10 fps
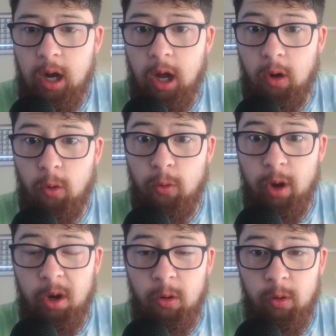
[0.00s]

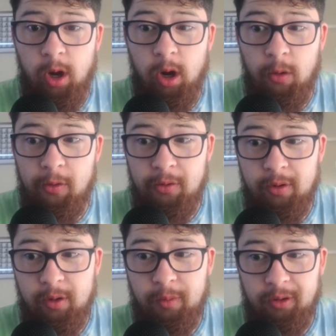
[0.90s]
Hello.
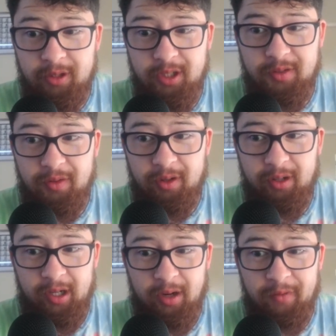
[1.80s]
Apologies for the
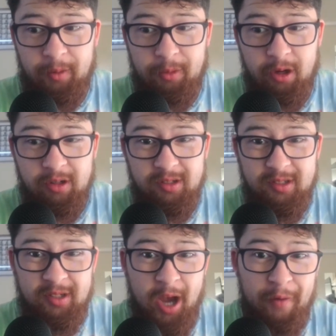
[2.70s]
lack of
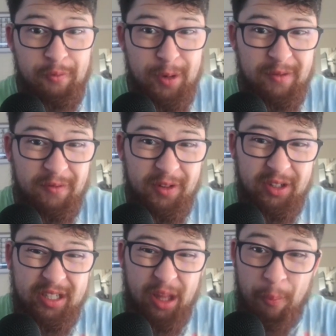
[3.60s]
uploads. Haven't been
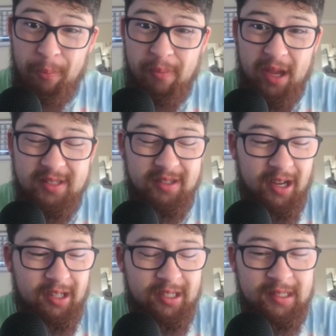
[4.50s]
feeling the best
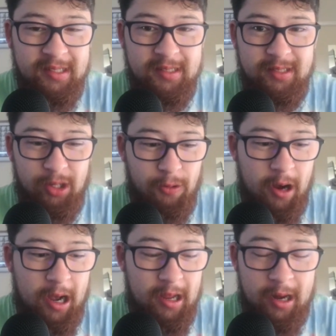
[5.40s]
lately.
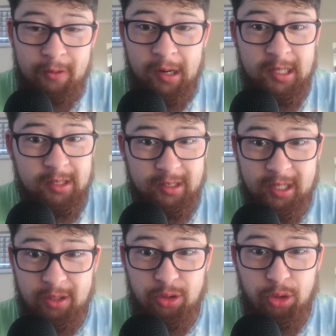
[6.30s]
So anyways, let's
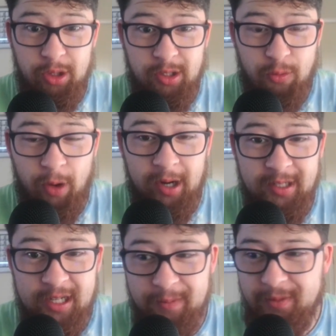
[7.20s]
get into these round
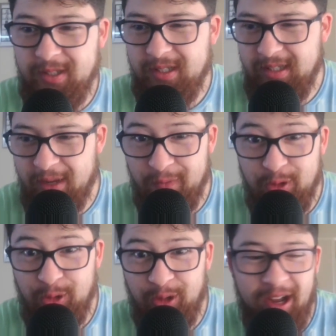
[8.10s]
tips. Never
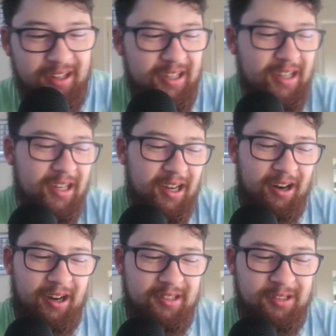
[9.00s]
too late.
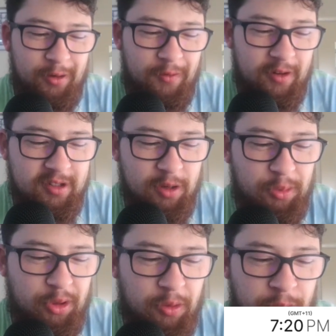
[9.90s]
Alright, so first up
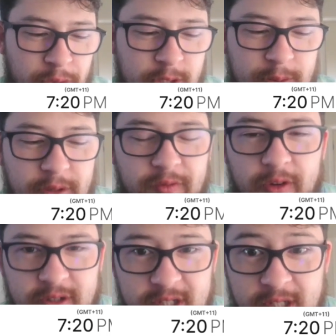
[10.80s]
we've got Brisbane
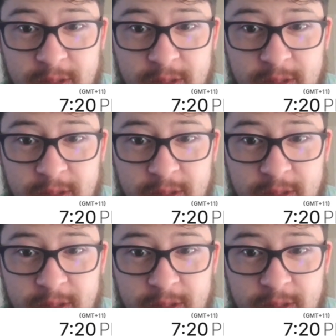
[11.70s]
versus